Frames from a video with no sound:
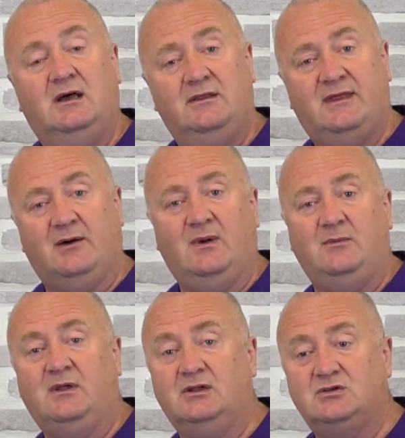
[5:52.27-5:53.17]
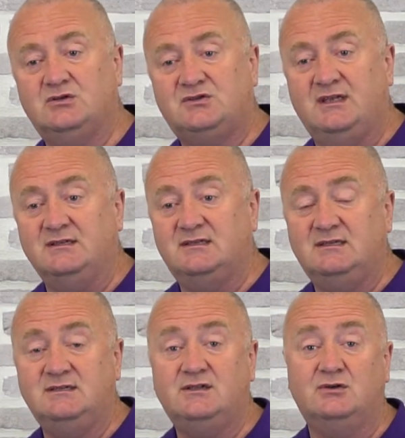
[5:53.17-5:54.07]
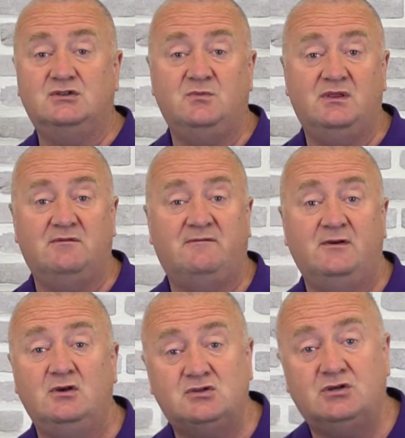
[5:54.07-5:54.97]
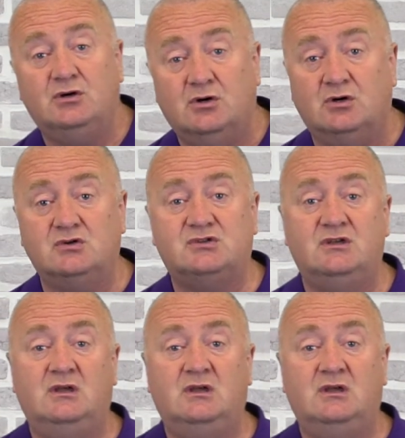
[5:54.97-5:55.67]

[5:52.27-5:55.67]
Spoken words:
And that way we can adjust things. This is going to be the first course